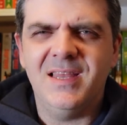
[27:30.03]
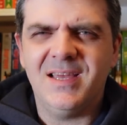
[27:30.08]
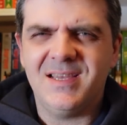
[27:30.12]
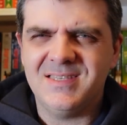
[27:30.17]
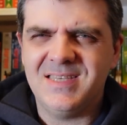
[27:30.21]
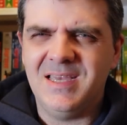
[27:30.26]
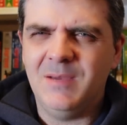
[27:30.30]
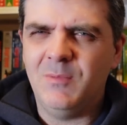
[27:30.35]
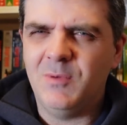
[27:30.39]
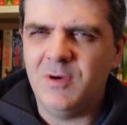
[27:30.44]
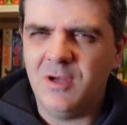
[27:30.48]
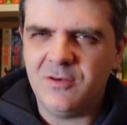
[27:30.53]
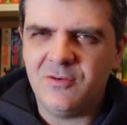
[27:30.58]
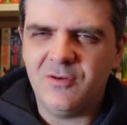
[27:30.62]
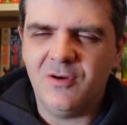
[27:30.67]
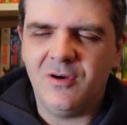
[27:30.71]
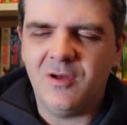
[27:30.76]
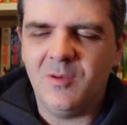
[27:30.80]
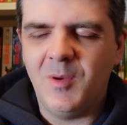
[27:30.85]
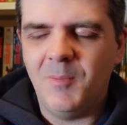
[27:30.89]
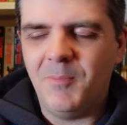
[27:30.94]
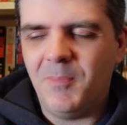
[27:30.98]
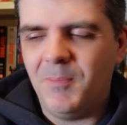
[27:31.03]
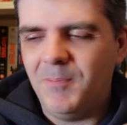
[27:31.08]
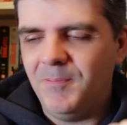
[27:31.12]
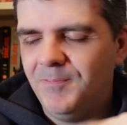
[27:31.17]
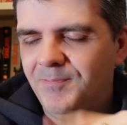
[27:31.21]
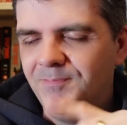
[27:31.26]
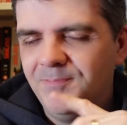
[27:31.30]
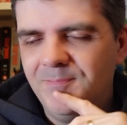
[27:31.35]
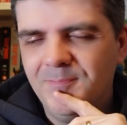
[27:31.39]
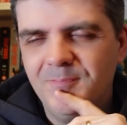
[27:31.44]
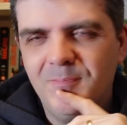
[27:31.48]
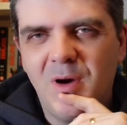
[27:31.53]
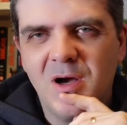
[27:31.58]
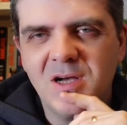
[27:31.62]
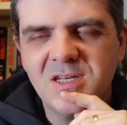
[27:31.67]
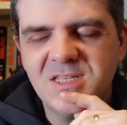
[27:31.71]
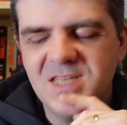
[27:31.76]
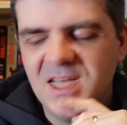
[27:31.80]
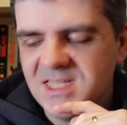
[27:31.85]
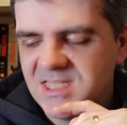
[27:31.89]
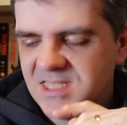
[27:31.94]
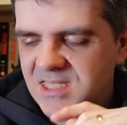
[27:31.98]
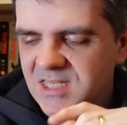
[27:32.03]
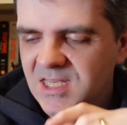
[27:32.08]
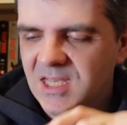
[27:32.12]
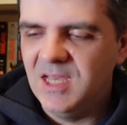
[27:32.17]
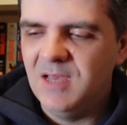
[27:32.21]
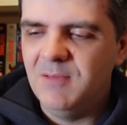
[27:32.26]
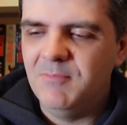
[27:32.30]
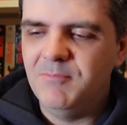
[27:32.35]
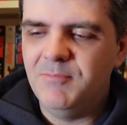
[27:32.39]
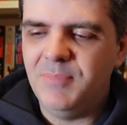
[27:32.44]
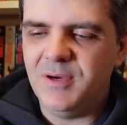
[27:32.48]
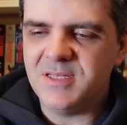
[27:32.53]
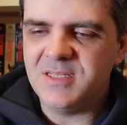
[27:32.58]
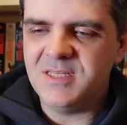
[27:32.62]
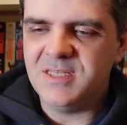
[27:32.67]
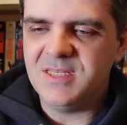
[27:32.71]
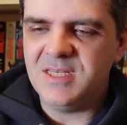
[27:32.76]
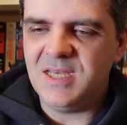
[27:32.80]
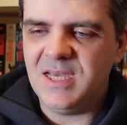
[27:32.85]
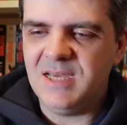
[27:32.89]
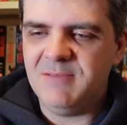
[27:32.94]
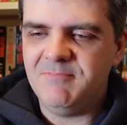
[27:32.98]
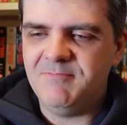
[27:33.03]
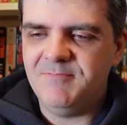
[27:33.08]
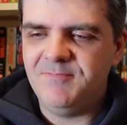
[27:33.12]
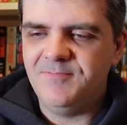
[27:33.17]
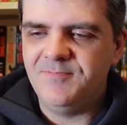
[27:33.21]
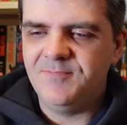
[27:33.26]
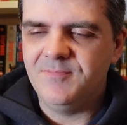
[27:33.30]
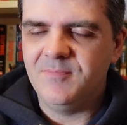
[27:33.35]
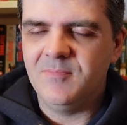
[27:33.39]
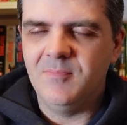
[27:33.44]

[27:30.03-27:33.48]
Like I said, we're not talking about box sets, but um,